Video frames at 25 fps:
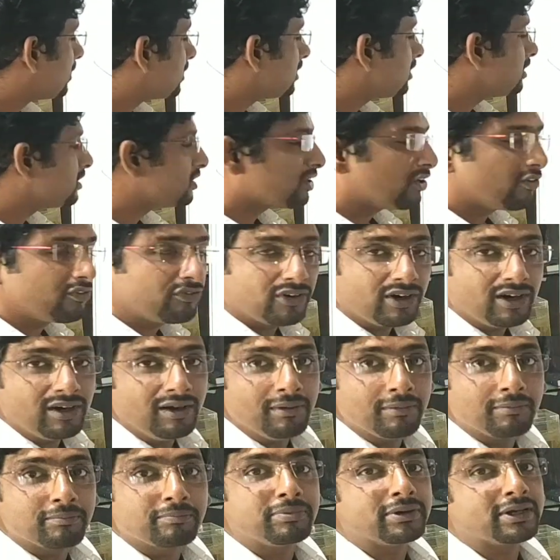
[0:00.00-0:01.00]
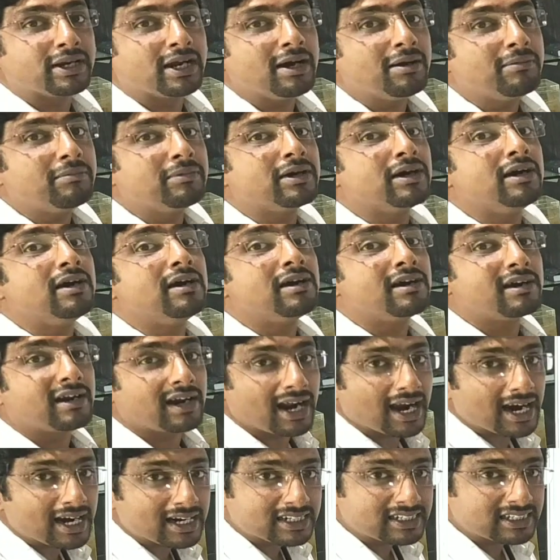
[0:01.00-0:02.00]
presence of a pyramidal
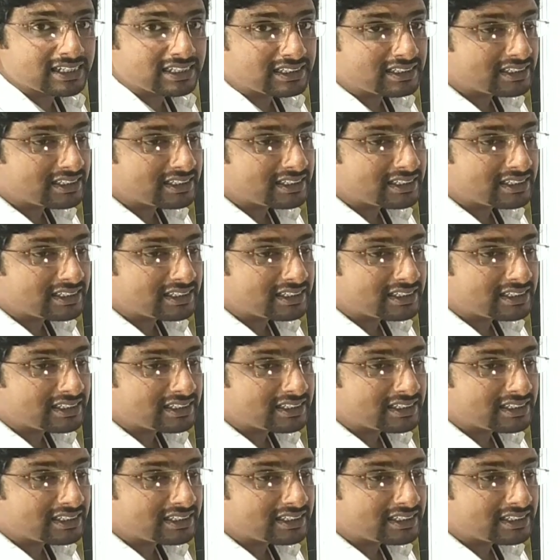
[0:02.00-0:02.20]
tracts